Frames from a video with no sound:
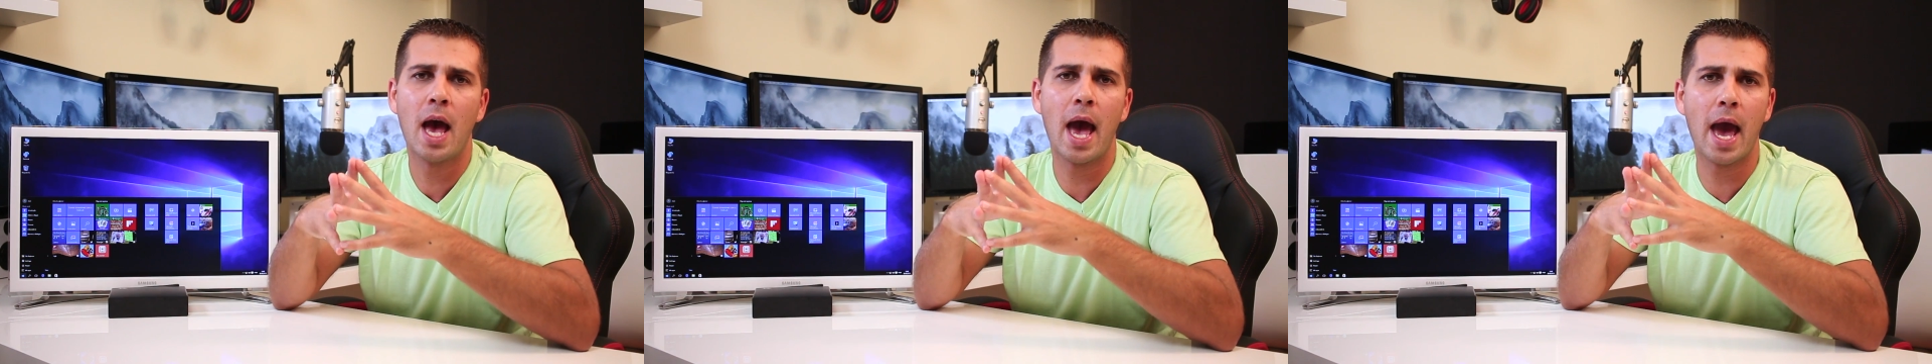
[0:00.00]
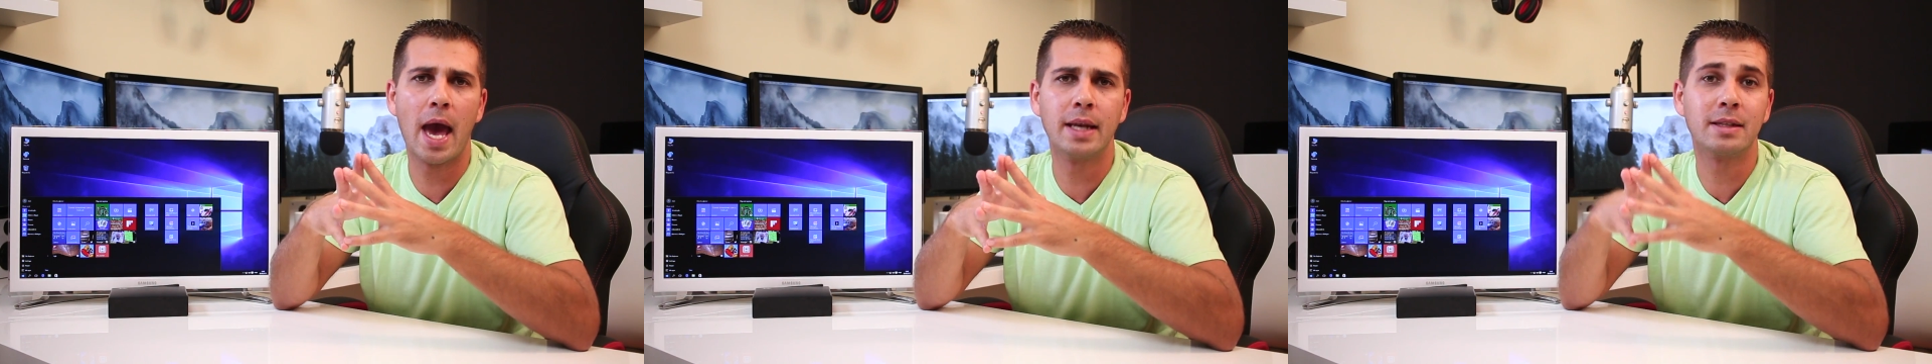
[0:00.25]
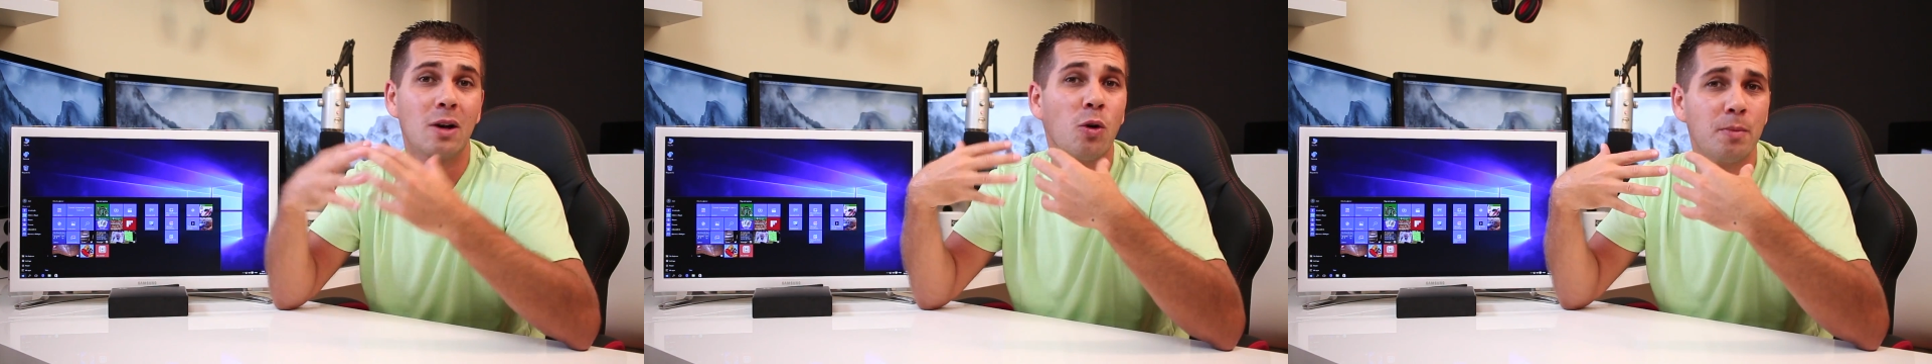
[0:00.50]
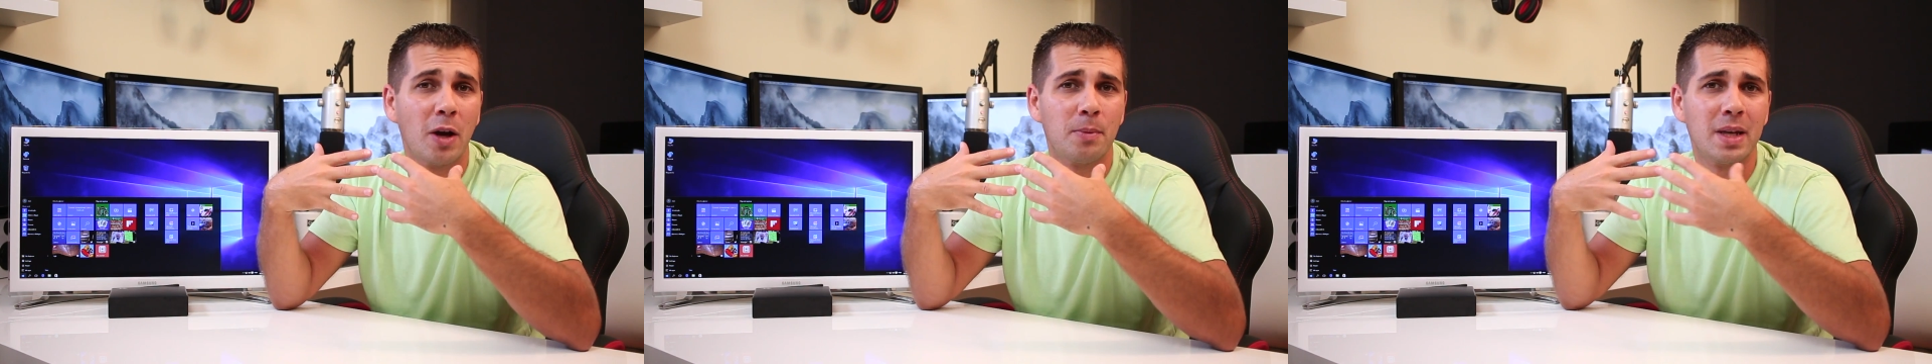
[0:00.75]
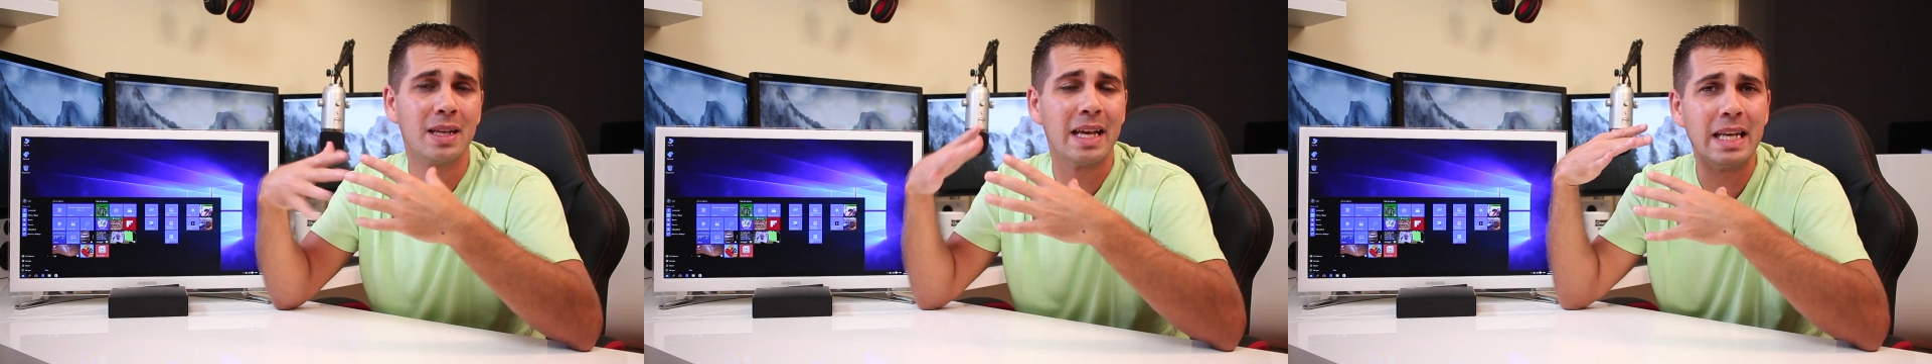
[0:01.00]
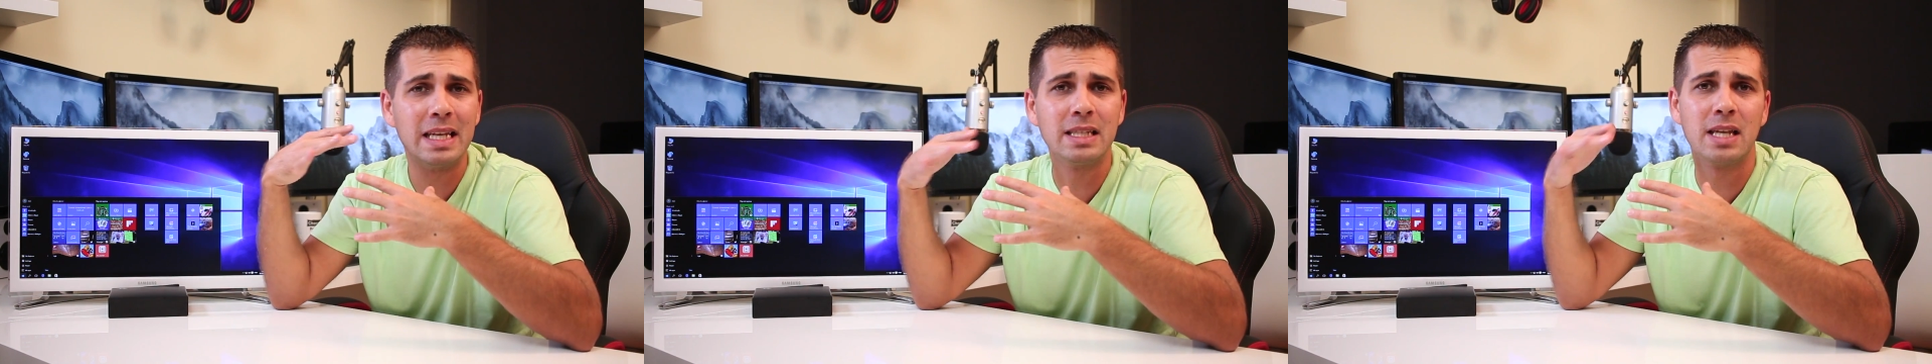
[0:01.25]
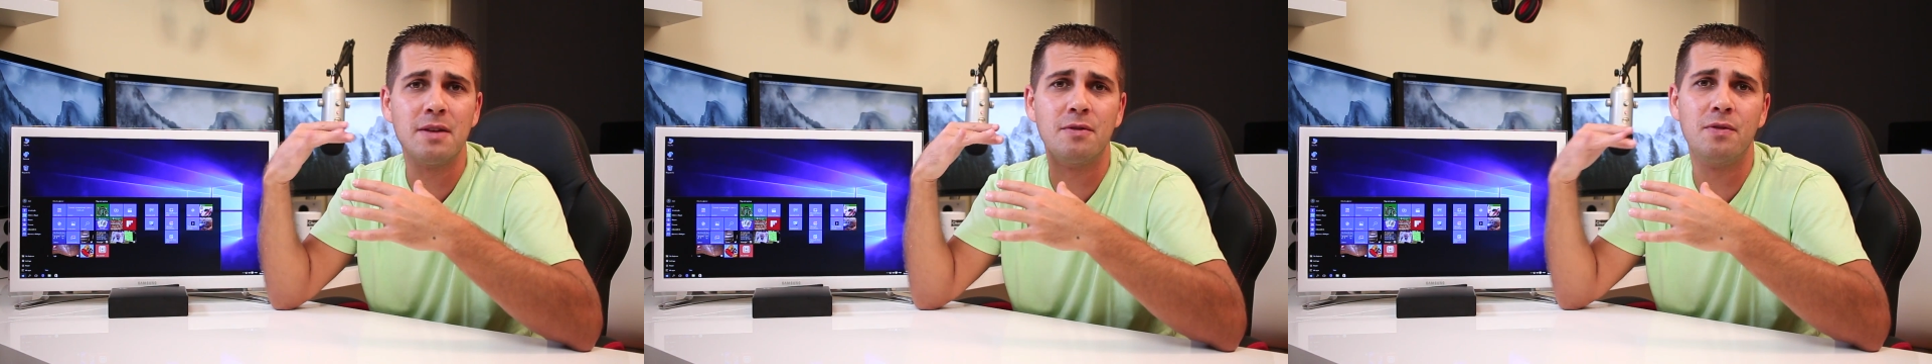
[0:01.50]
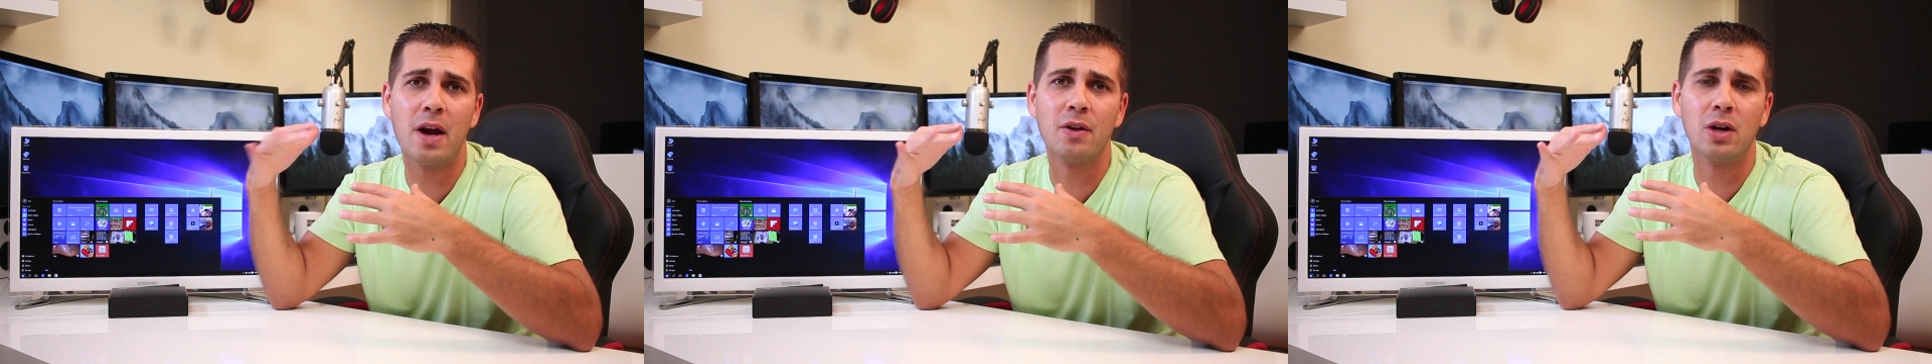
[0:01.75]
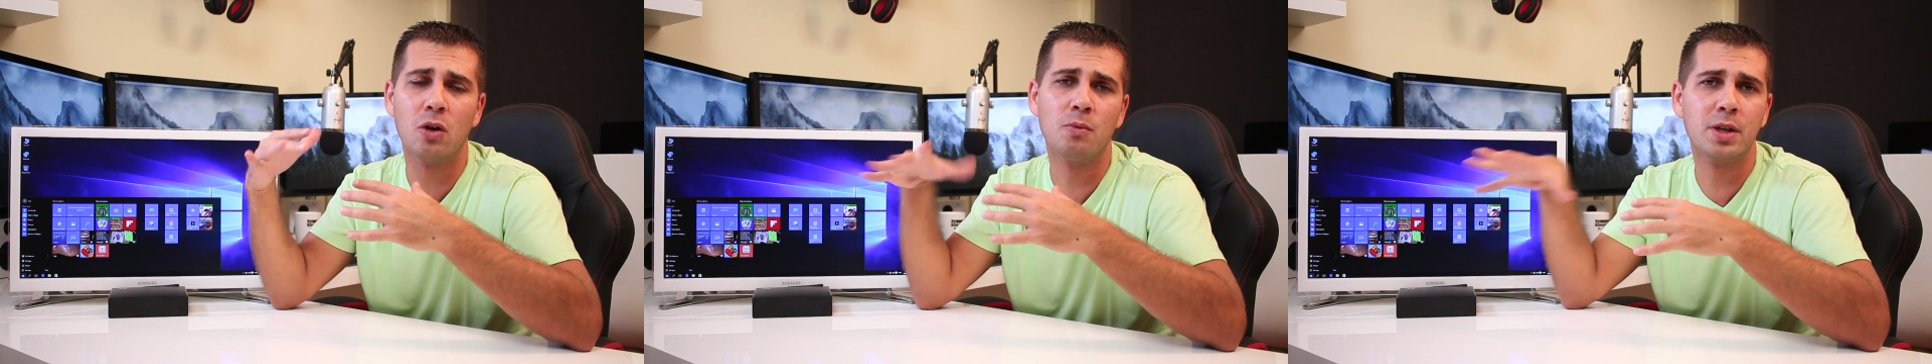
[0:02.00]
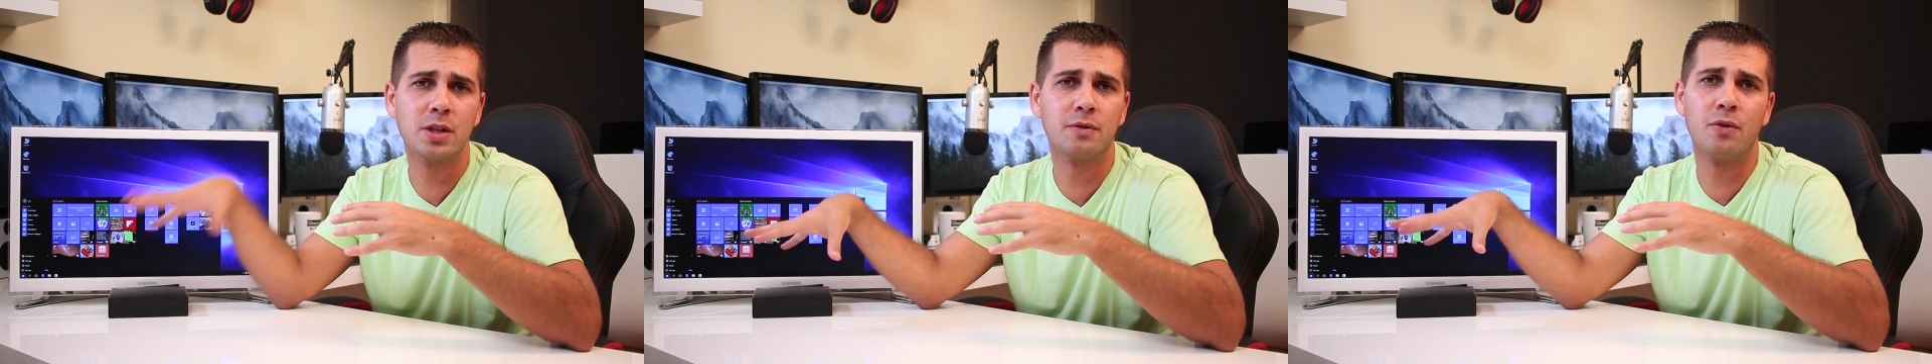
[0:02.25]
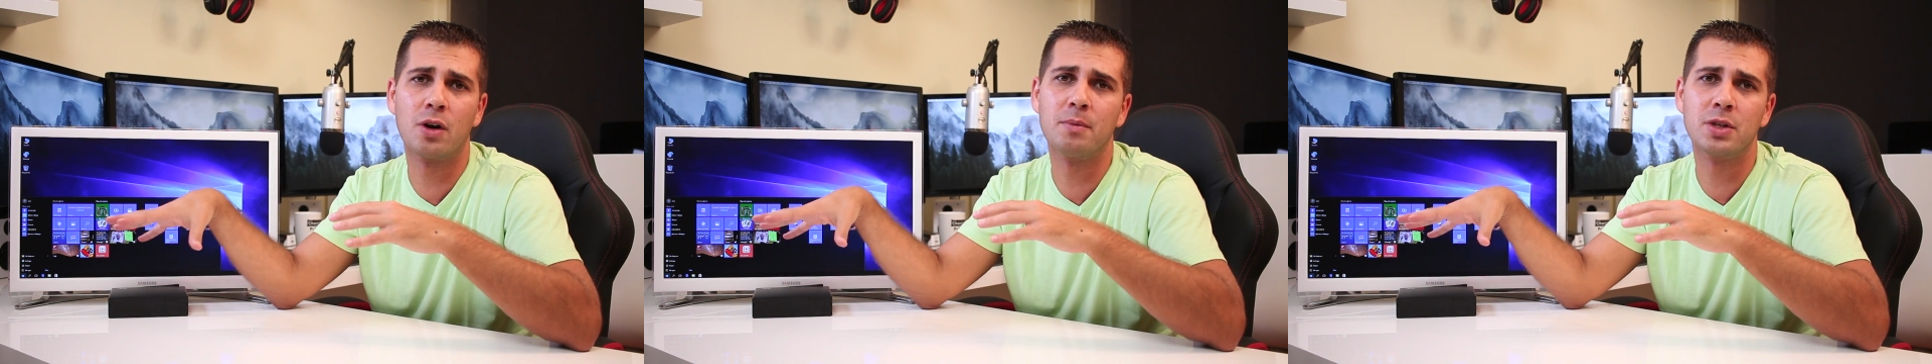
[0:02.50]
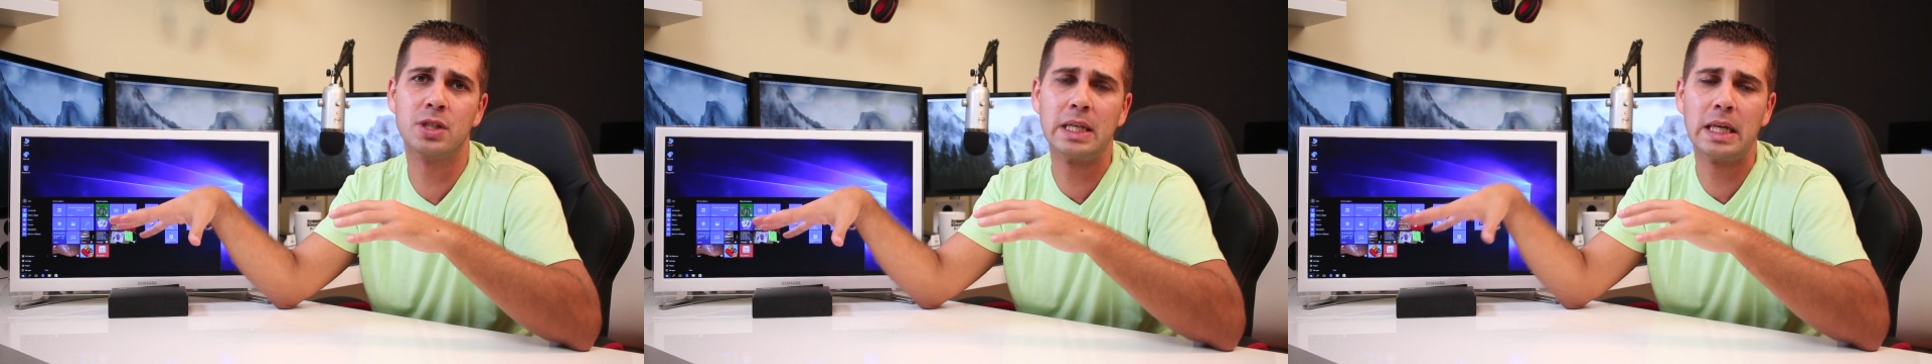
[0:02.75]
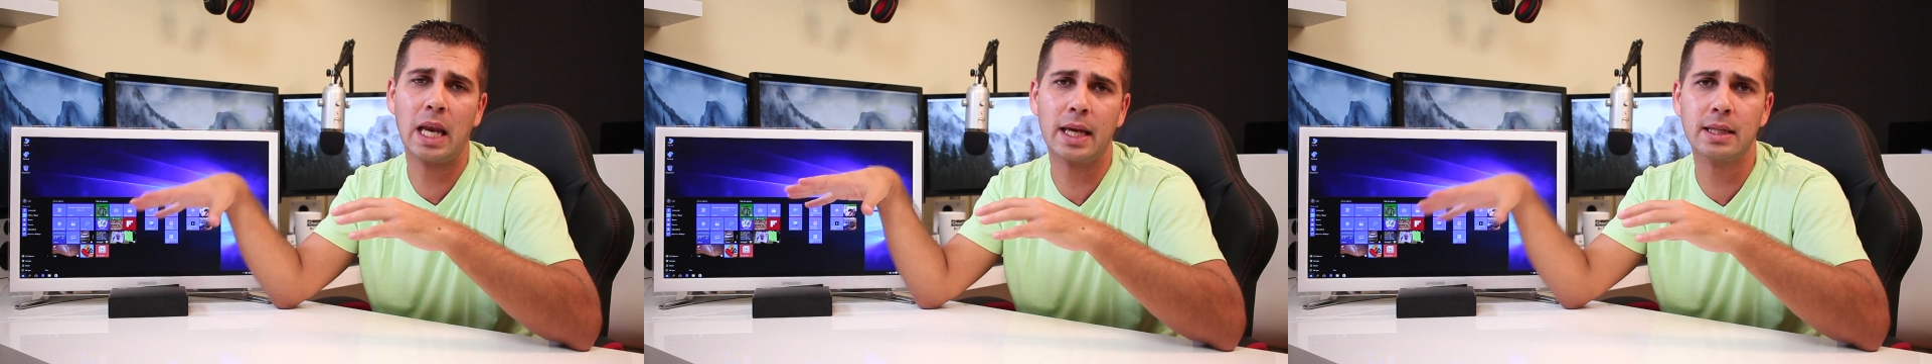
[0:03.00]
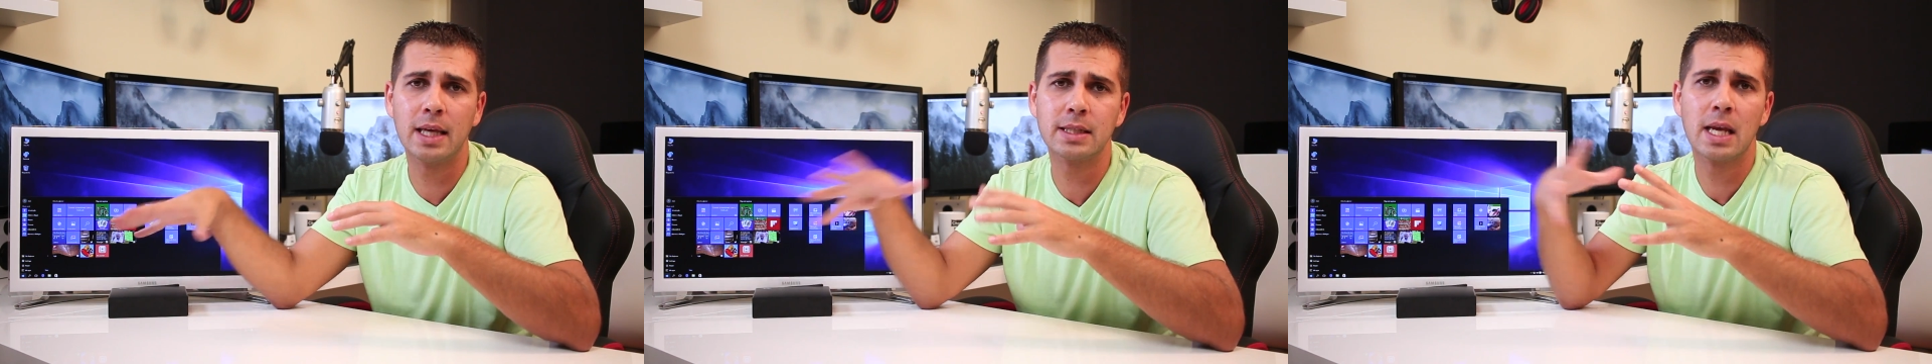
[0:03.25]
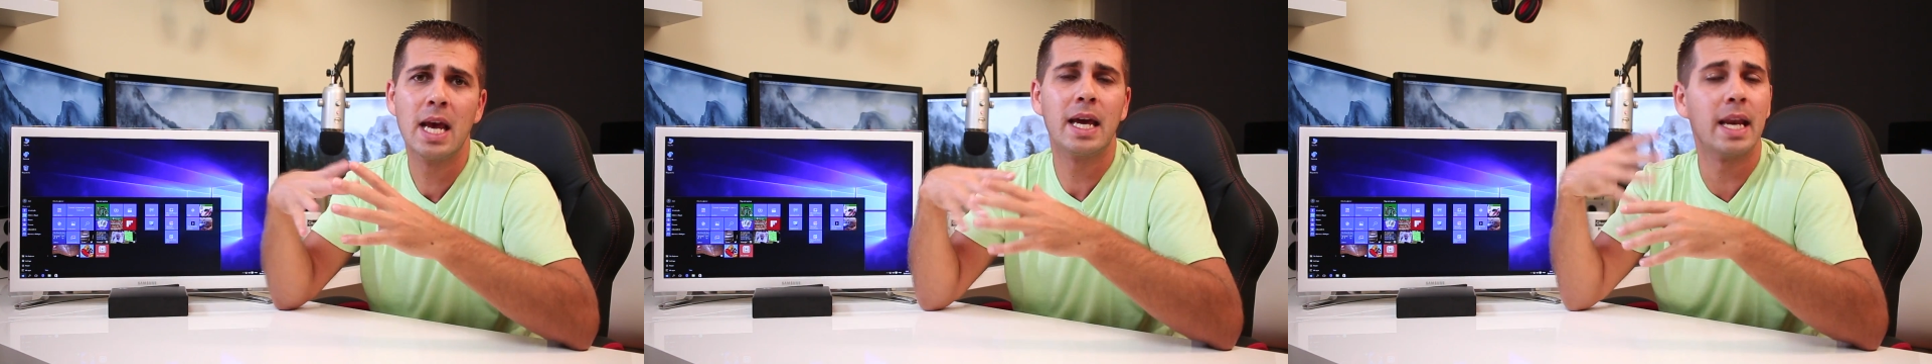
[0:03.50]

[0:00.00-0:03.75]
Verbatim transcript: And on my opinion, it is a very low budget for a machine like this.